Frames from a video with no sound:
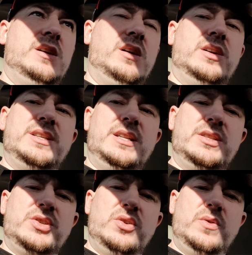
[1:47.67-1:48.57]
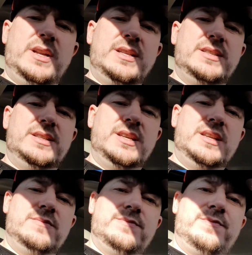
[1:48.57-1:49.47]
I sent it through an
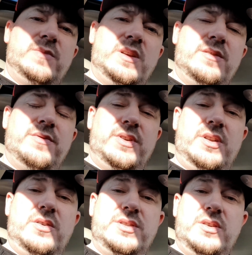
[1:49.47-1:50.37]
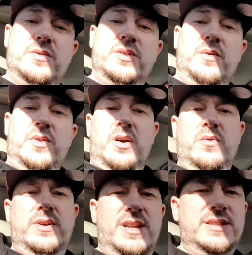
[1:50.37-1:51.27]
NCT. For those of you who don't know,
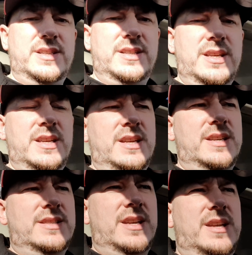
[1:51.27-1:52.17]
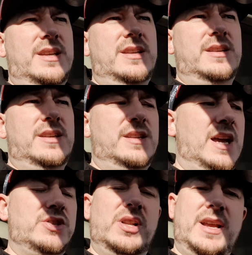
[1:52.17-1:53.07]
an NCT is a
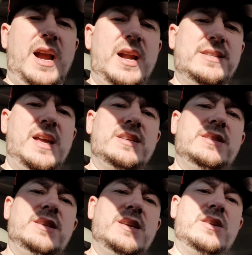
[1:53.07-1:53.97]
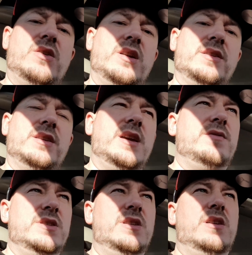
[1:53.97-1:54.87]
national car test in Ireland. Every
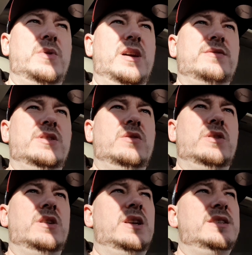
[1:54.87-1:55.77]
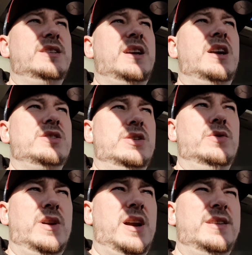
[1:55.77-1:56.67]
year we have to do it. Unless the car is a new
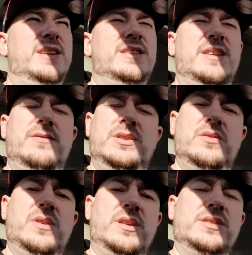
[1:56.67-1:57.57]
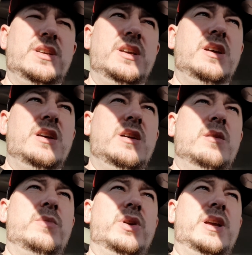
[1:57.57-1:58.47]
car, then it's every 2 years.
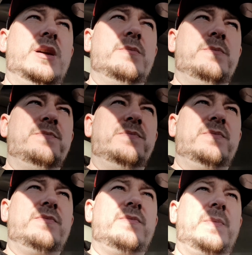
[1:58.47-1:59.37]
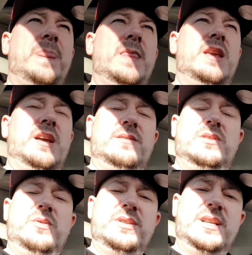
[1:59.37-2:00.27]
But yeah,
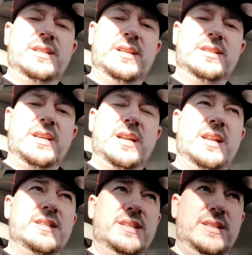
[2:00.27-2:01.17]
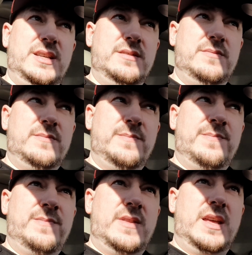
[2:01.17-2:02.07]
so I sent it in to get an NCT,
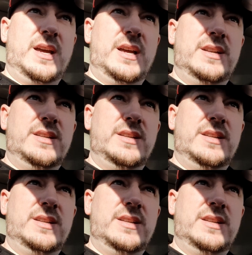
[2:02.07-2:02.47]
and